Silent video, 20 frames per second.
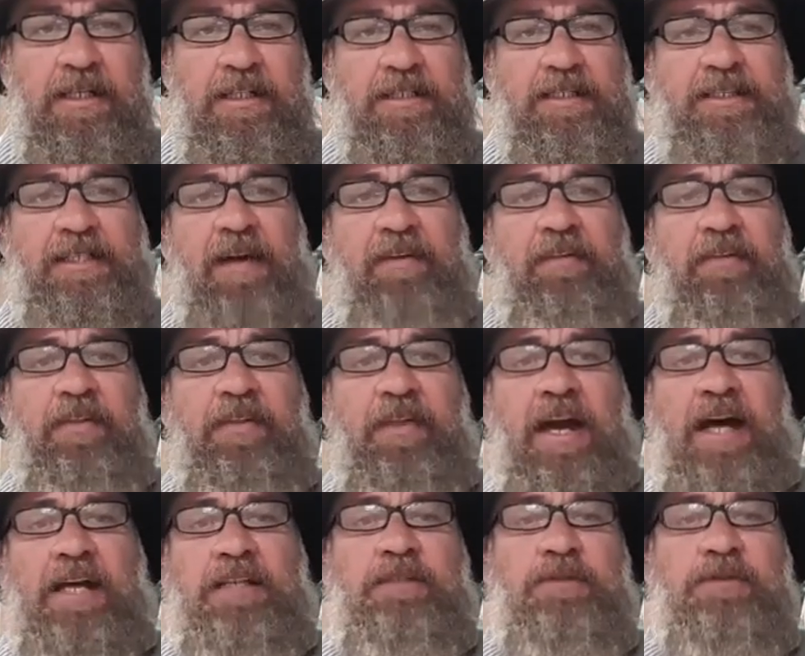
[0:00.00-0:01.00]

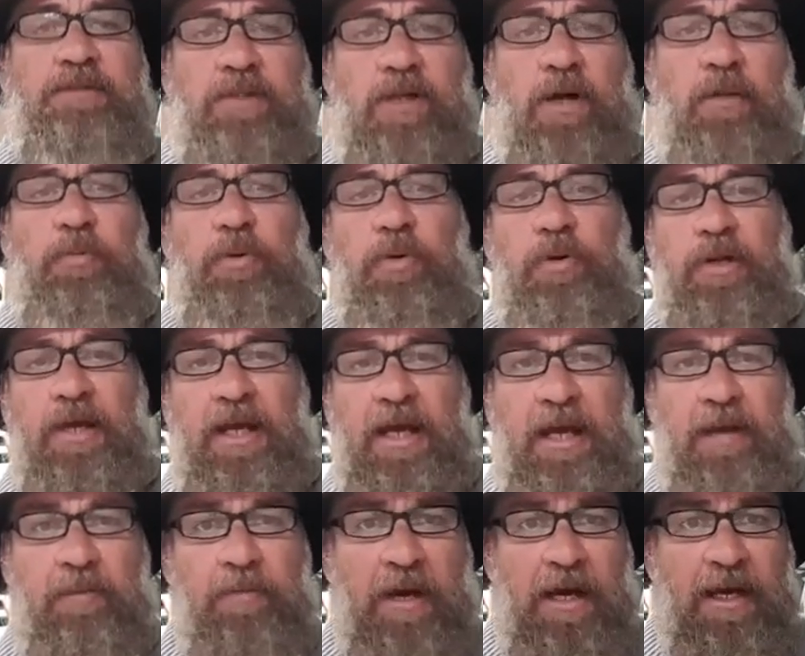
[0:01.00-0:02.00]
7,000 was like pulling a
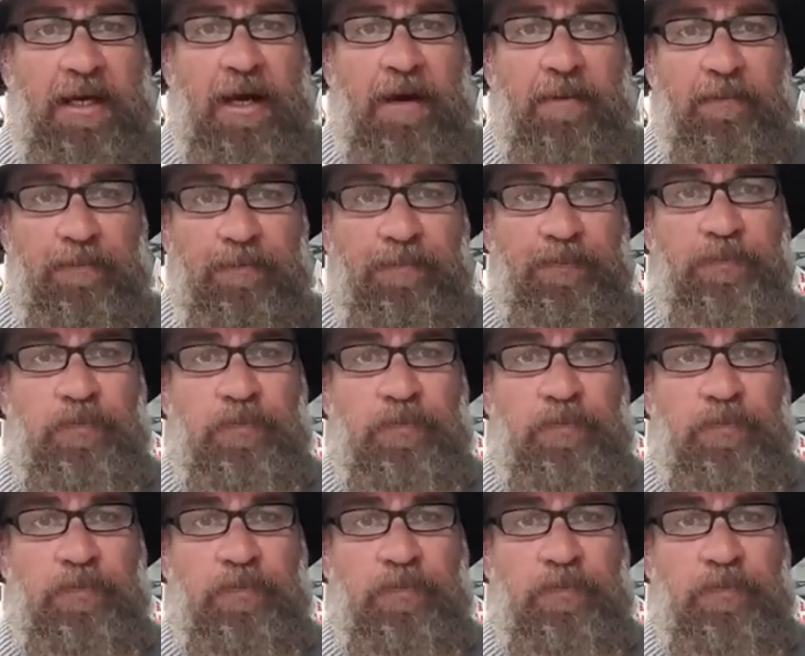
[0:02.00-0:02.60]
handbrake up.